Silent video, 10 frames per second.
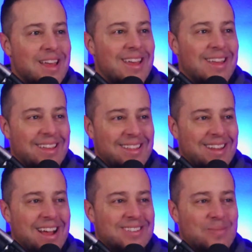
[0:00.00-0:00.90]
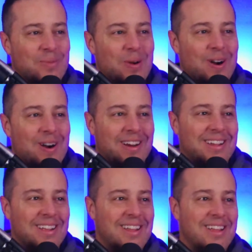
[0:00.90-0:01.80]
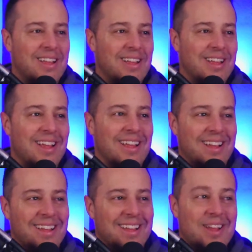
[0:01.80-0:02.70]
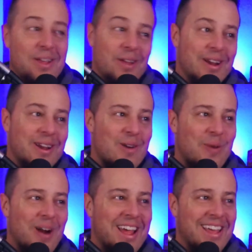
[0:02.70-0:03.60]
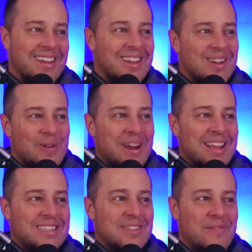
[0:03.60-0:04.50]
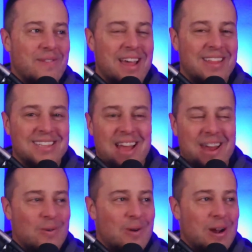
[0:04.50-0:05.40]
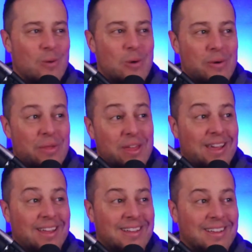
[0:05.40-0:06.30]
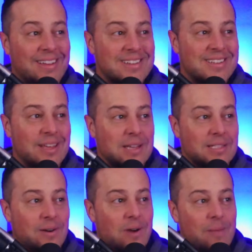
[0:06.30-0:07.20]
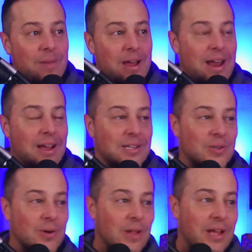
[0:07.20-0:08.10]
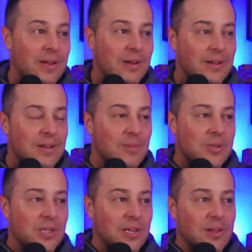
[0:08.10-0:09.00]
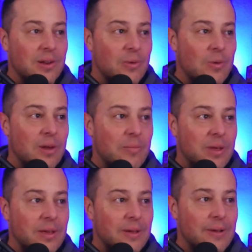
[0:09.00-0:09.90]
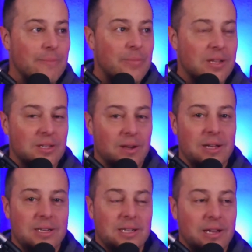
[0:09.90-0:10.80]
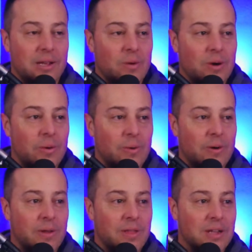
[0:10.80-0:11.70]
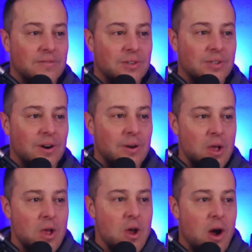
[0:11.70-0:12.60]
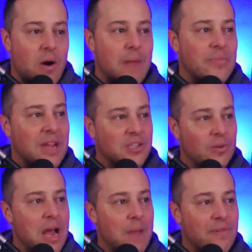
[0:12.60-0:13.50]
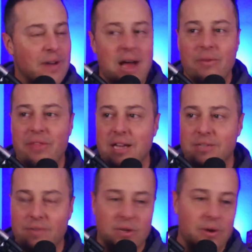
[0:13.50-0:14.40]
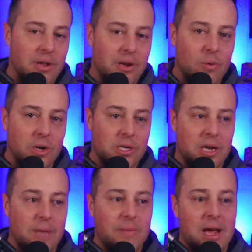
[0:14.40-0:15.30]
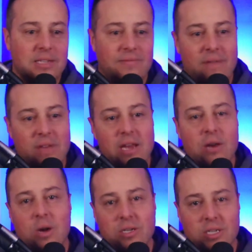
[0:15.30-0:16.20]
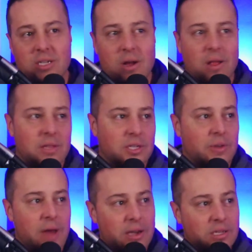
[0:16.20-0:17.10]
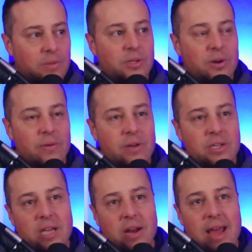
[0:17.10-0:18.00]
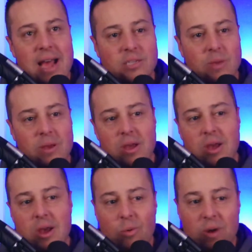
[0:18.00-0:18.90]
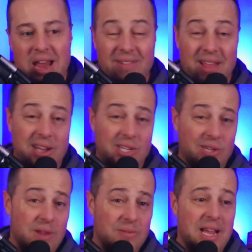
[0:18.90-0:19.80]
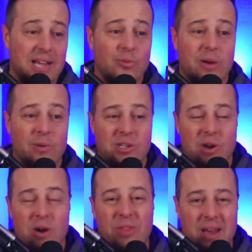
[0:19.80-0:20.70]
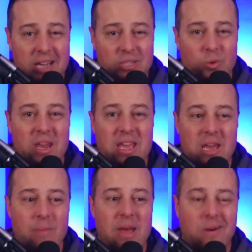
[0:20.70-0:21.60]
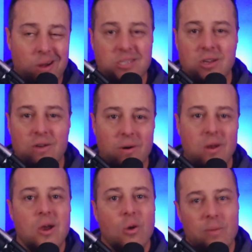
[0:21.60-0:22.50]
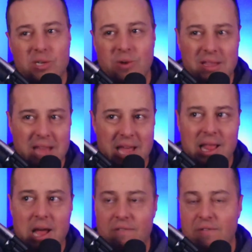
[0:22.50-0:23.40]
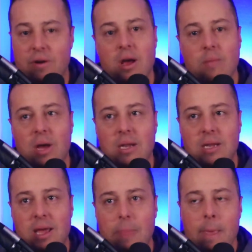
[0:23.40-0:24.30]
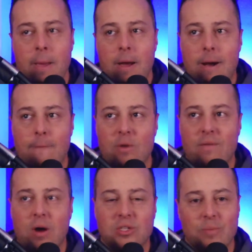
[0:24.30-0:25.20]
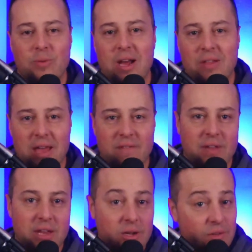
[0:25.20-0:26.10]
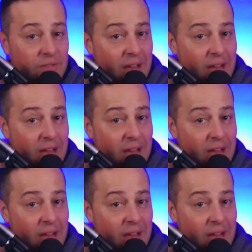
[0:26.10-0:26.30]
the national park. There you go, Brian. When it hits the fan, that's kind of what we were thinking, just in case the crime got out of control. I didn't particularly want to be in Salt Lake City where we were, that's for sure. All right, that's a wrap for now. Thanks for tuning into the workshop, guys. If you have any questions at all on this strategy, be sure to reach out and ask me. We're going to have a lot of streams next week. We're starting with the 920 EMA crossover. We're going to be trading that live for you on Monday. We've also put out that video, so if you haven't